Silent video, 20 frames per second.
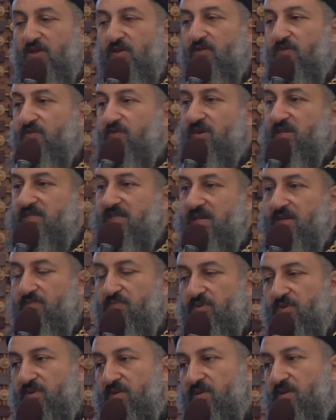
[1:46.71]
For
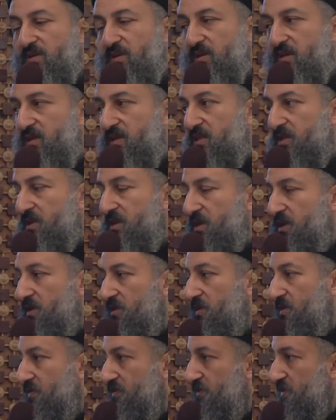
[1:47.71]
example, in
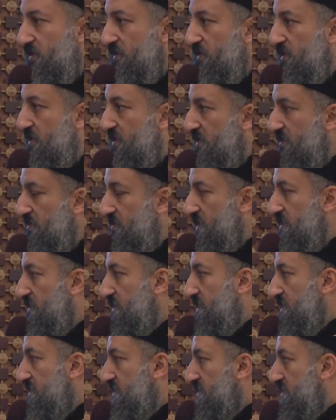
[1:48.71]

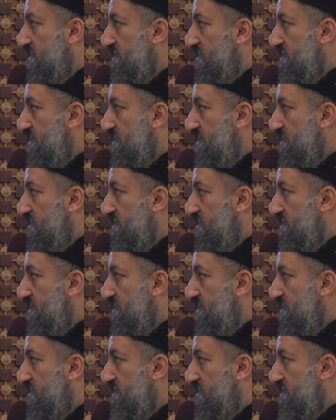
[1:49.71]
maybe